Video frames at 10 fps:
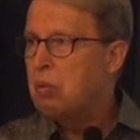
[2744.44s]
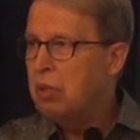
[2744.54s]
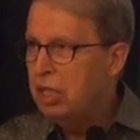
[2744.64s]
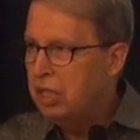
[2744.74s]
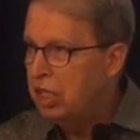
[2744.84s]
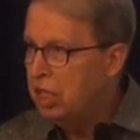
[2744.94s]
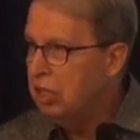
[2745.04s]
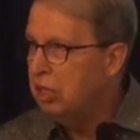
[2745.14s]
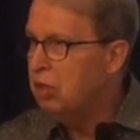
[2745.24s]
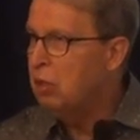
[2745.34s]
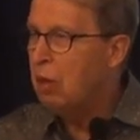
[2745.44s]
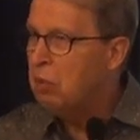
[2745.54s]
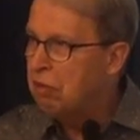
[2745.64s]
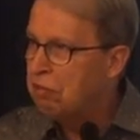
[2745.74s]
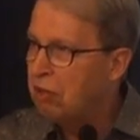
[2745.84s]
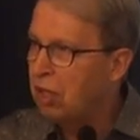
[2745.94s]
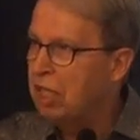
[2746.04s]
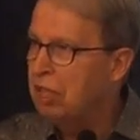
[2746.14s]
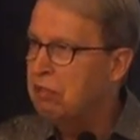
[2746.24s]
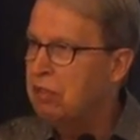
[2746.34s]
will heal you. I will
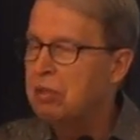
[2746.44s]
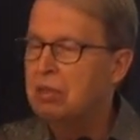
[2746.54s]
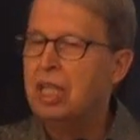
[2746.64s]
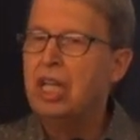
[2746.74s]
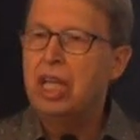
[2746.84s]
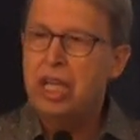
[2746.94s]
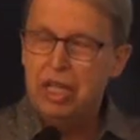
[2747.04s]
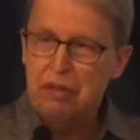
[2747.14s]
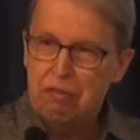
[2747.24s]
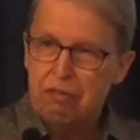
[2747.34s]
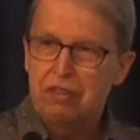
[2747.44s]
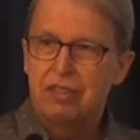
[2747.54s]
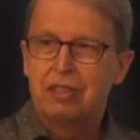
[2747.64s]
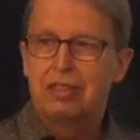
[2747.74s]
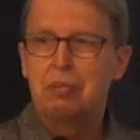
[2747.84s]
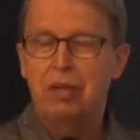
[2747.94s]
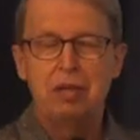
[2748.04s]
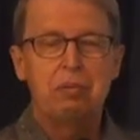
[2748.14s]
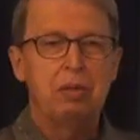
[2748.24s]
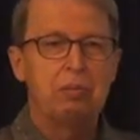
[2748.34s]
forgive you if
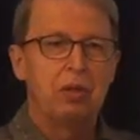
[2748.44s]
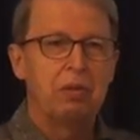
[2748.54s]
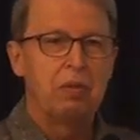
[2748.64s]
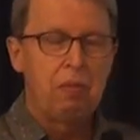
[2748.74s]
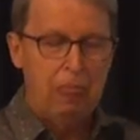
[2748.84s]
my people.